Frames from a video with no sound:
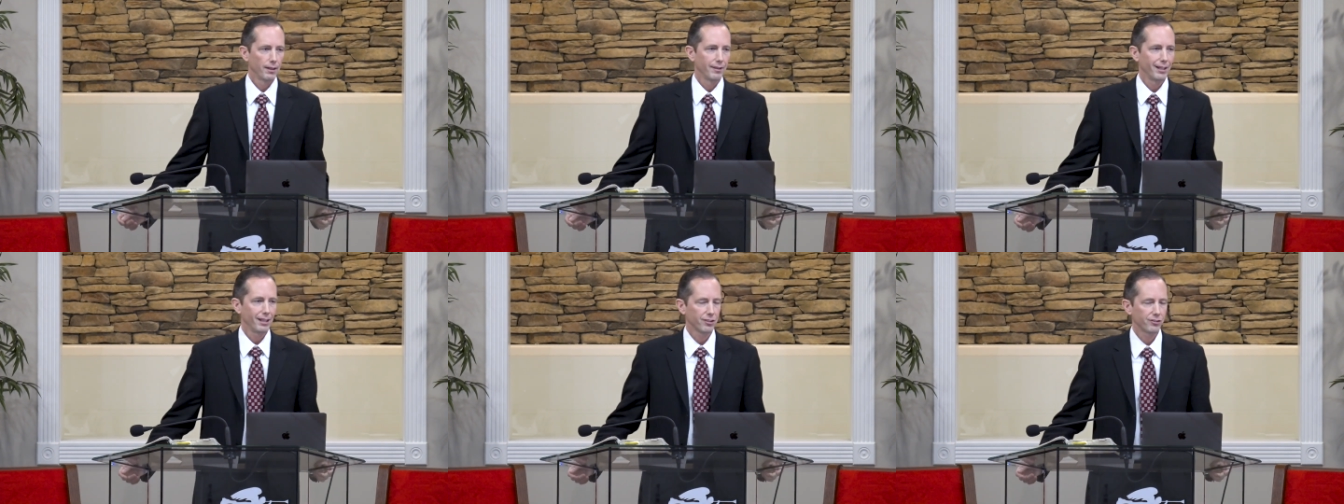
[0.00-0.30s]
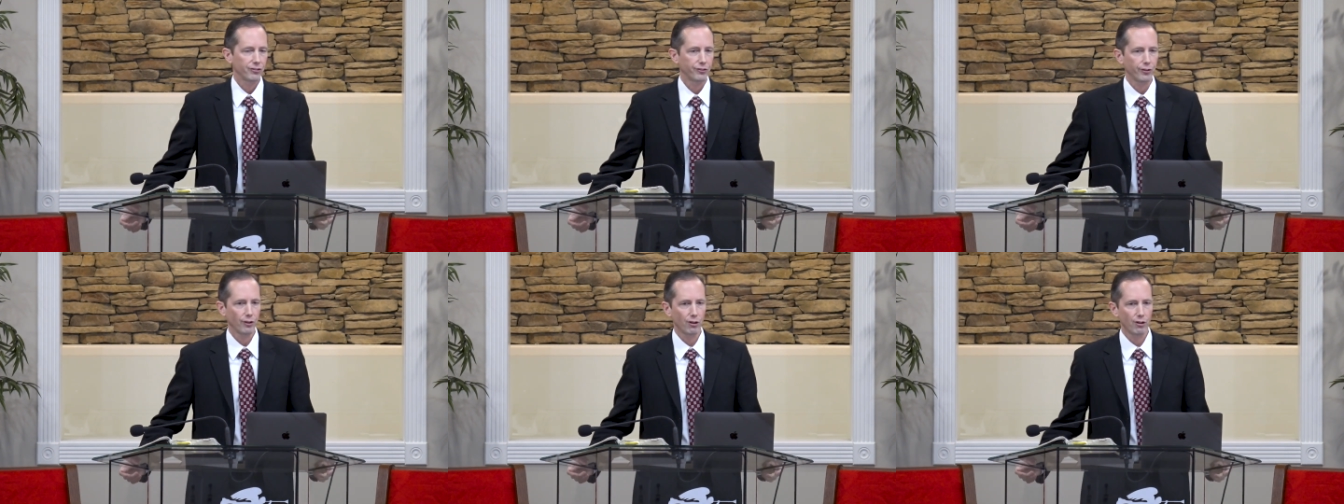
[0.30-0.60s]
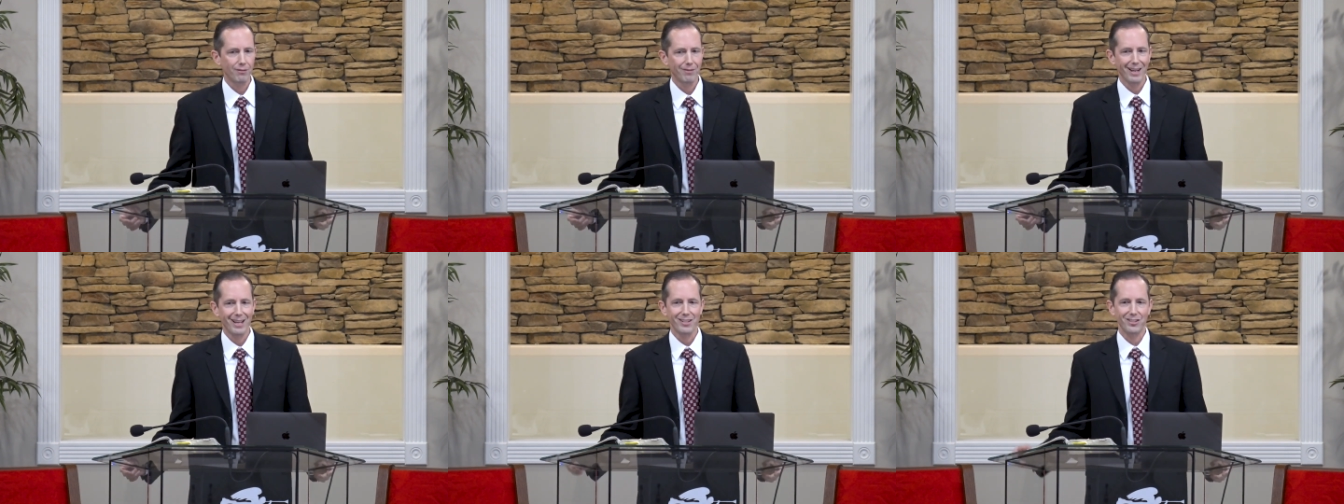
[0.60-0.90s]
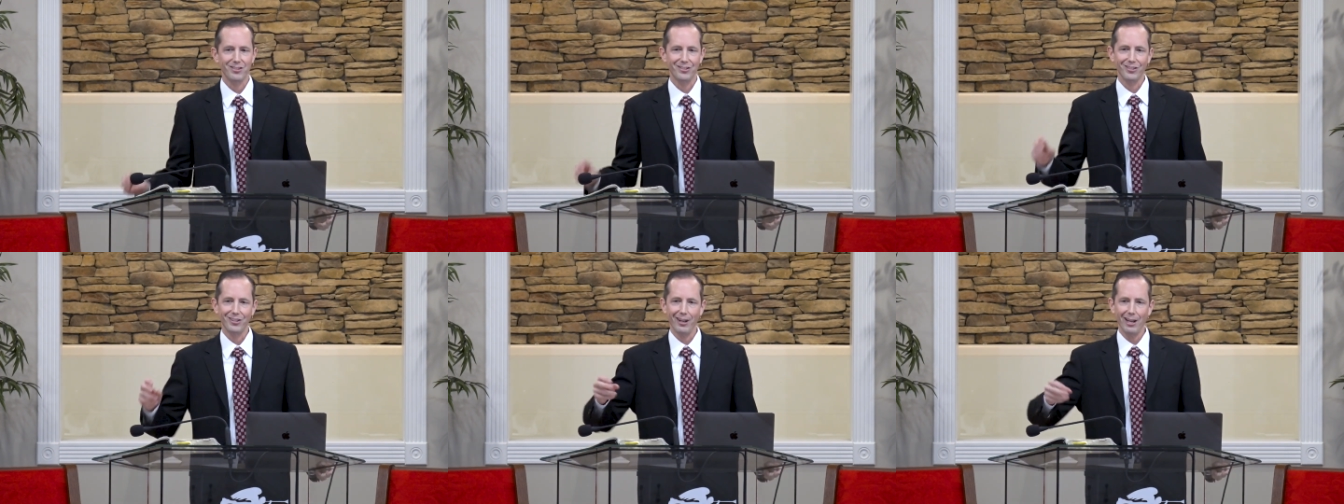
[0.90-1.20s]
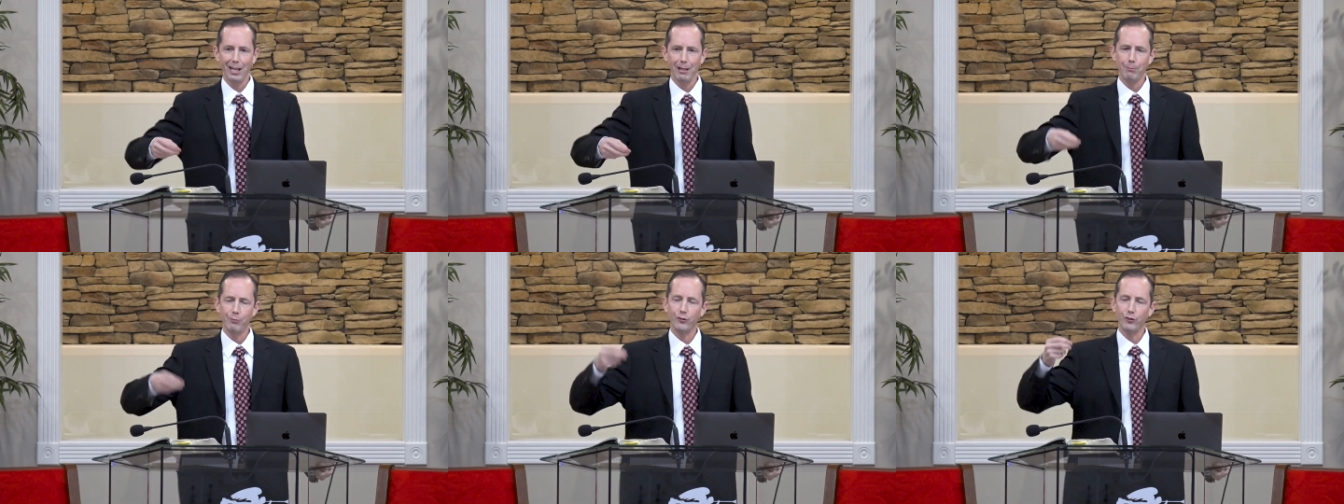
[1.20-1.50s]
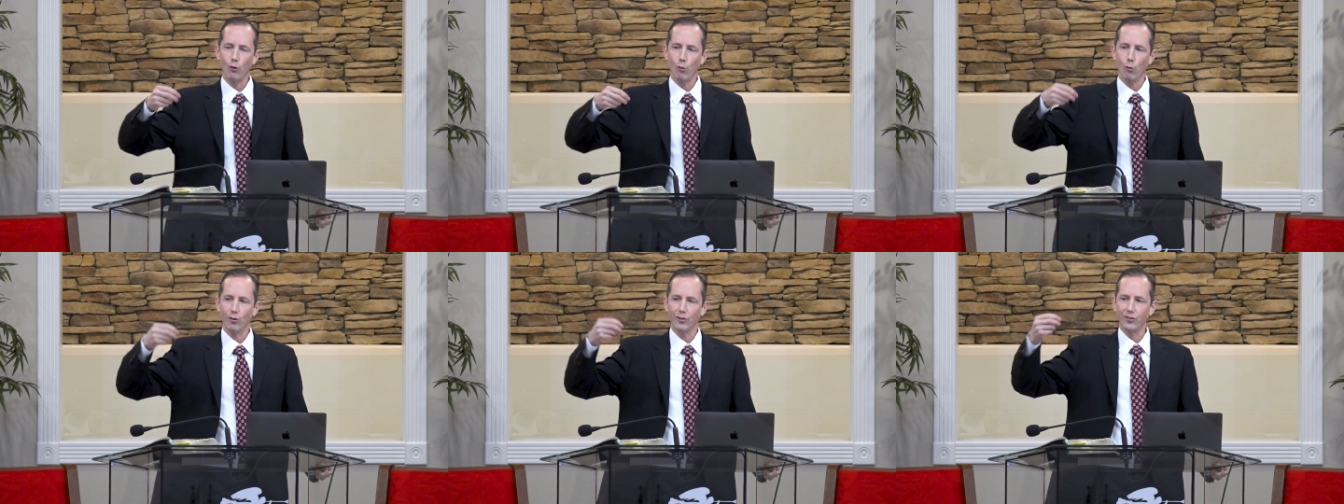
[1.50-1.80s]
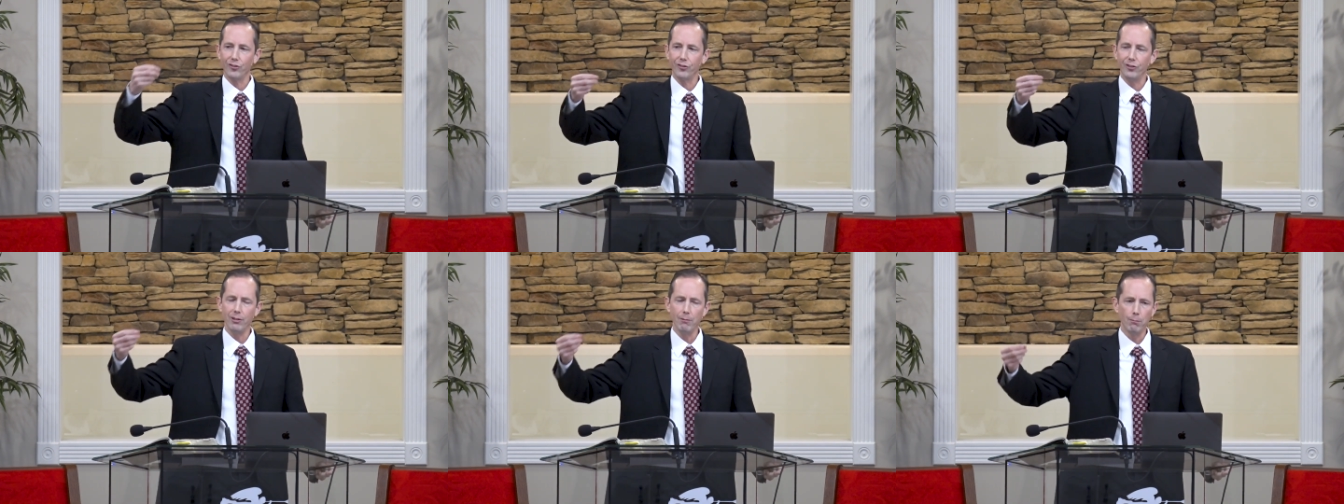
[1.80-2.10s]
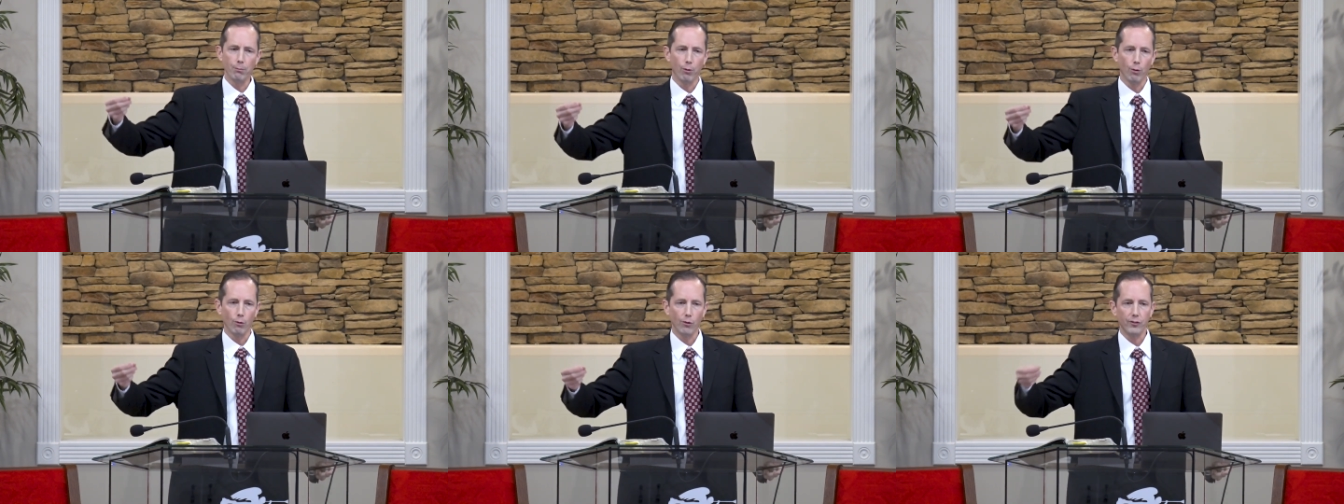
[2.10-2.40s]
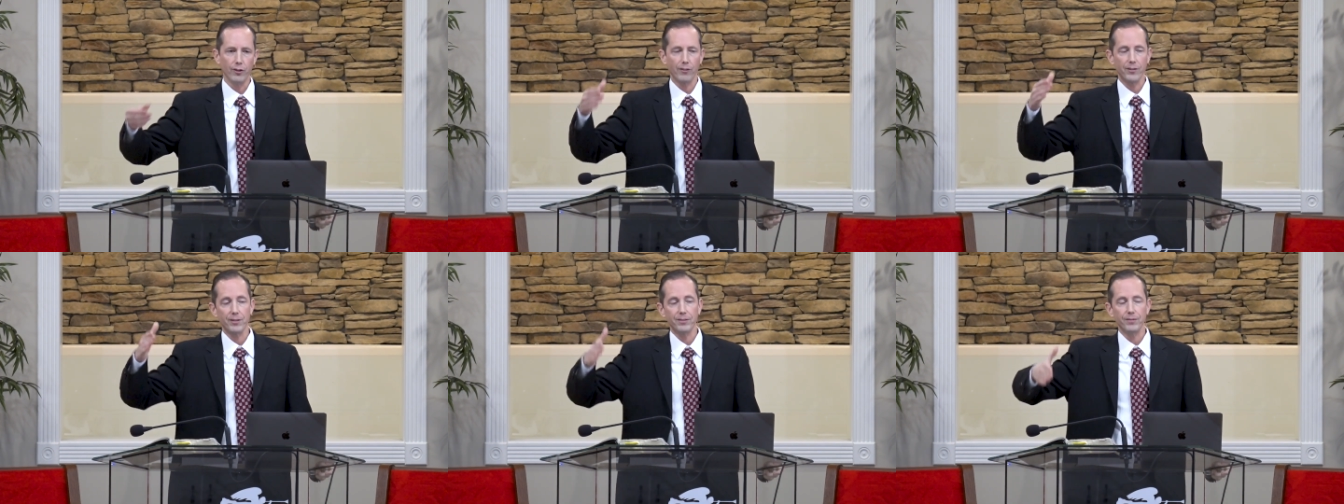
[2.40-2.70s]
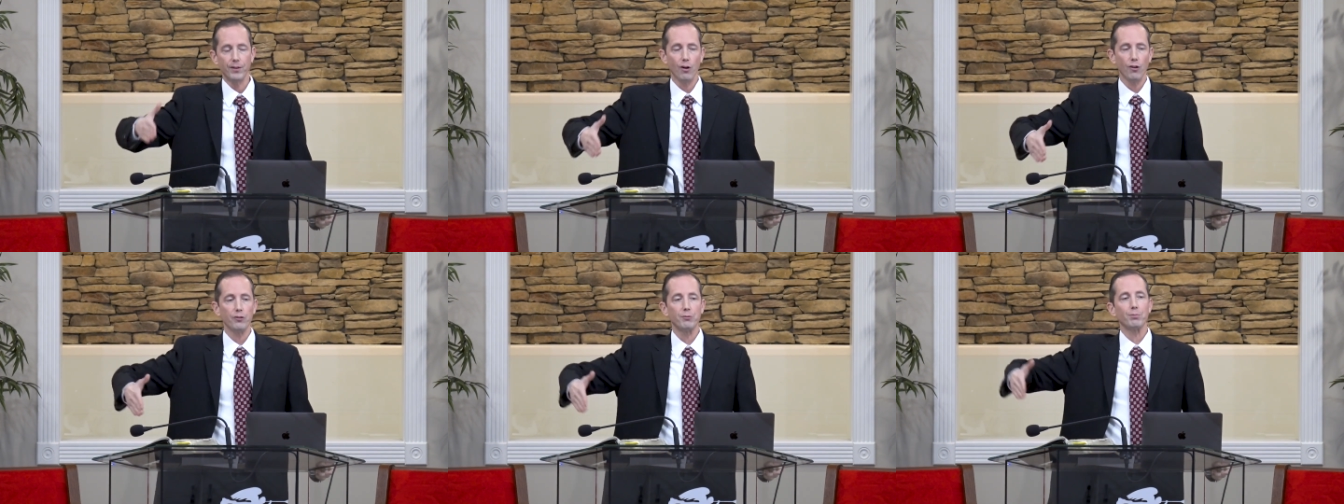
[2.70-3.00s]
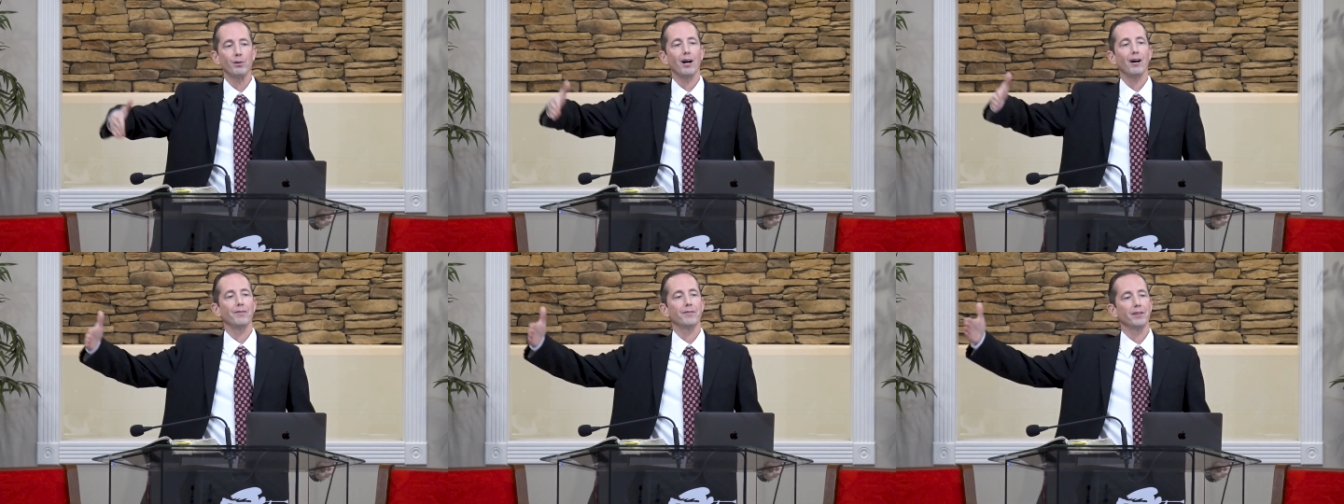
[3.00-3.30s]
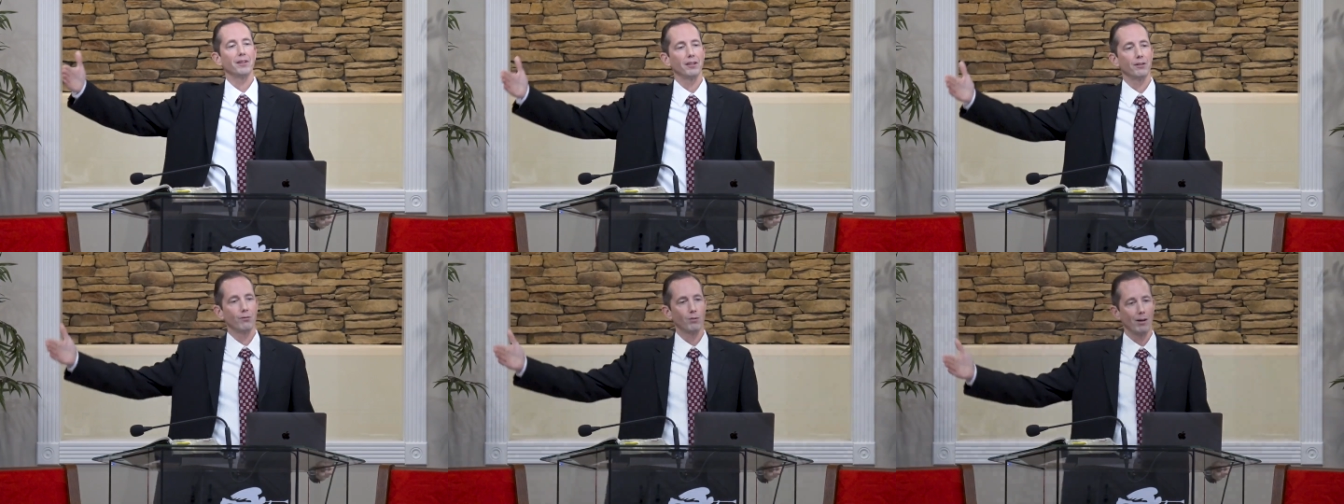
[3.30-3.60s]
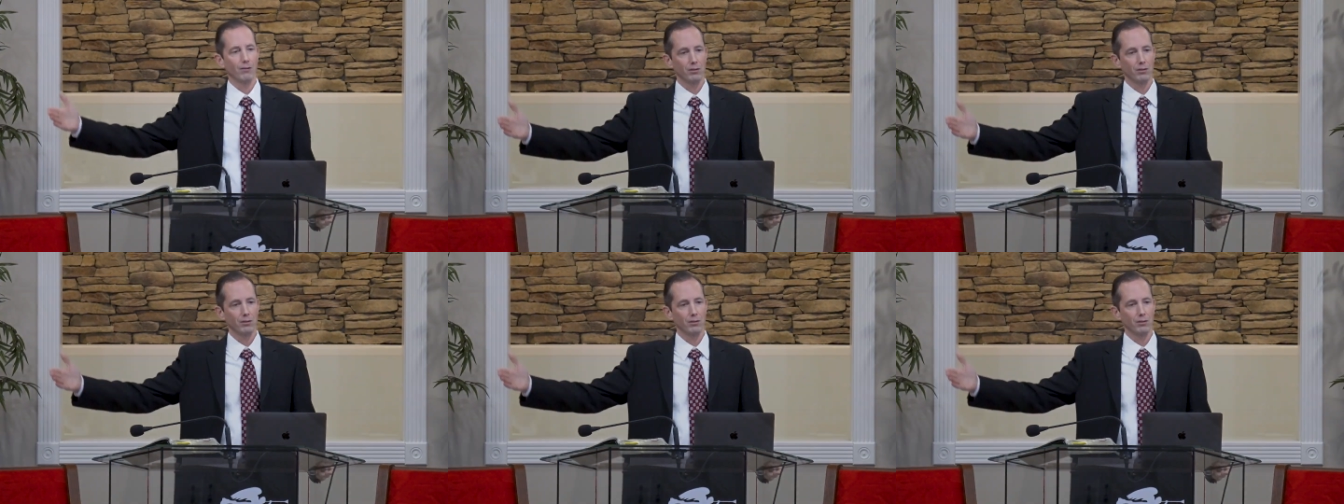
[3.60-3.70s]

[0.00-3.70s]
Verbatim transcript: that serve as types or symbols of the false prophet in